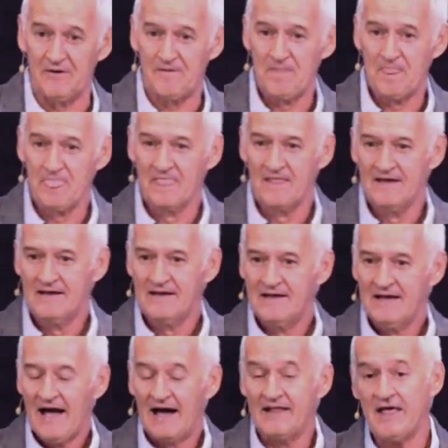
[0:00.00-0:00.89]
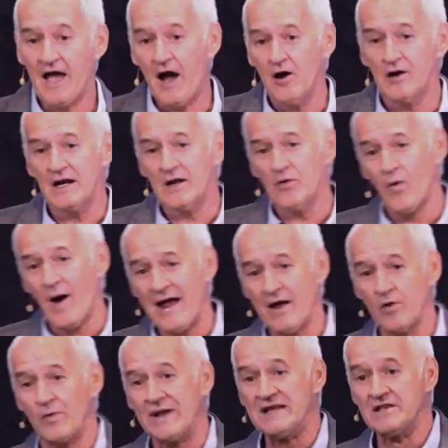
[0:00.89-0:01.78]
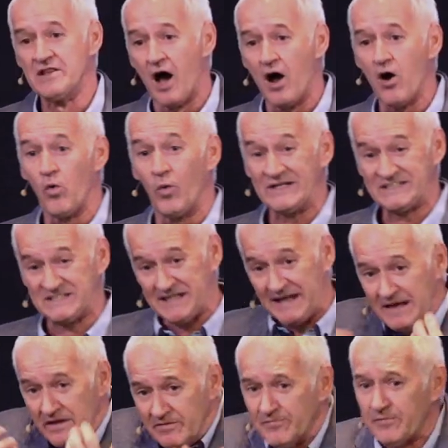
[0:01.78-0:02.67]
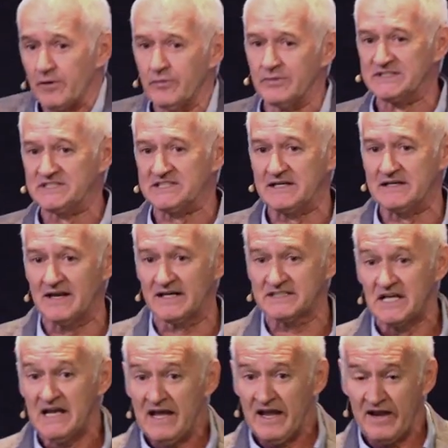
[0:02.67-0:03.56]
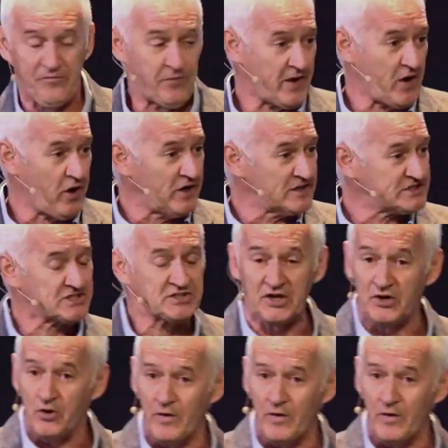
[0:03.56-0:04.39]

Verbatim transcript: you. And the only way we know what's influencing us, if we ask the